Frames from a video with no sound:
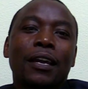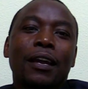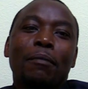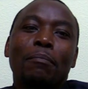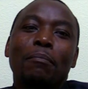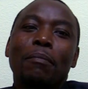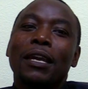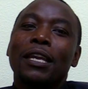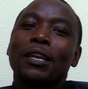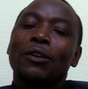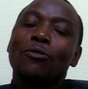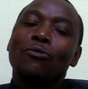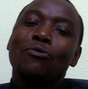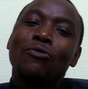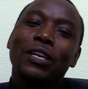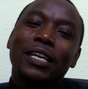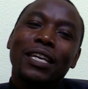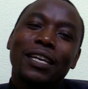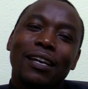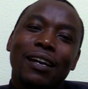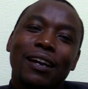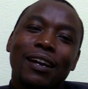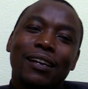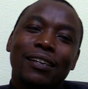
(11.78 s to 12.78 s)
My
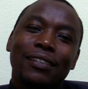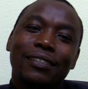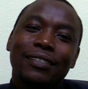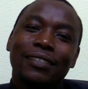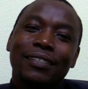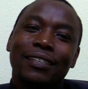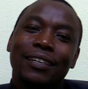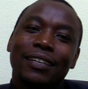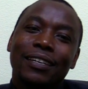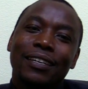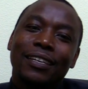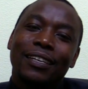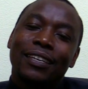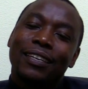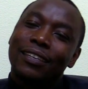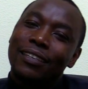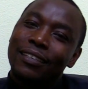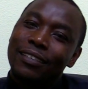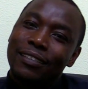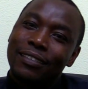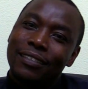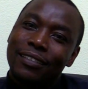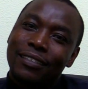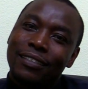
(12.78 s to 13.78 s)
quick answer
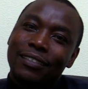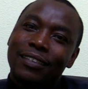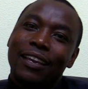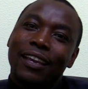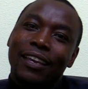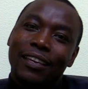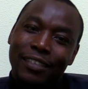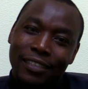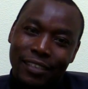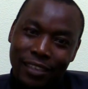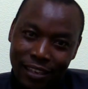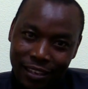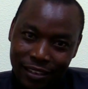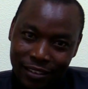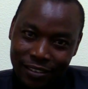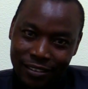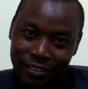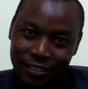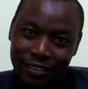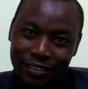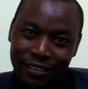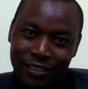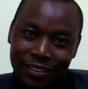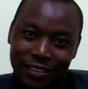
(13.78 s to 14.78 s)
is
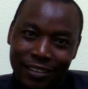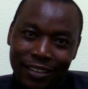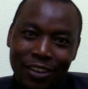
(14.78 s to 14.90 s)
yes,